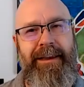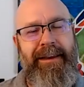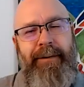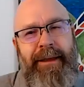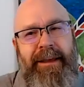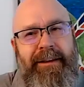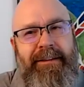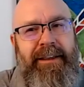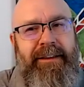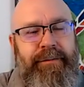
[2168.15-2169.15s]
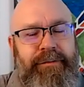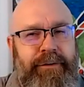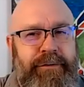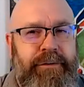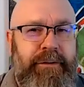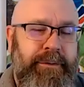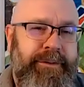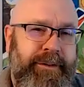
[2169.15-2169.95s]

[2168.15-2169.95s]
and executives don't struggle with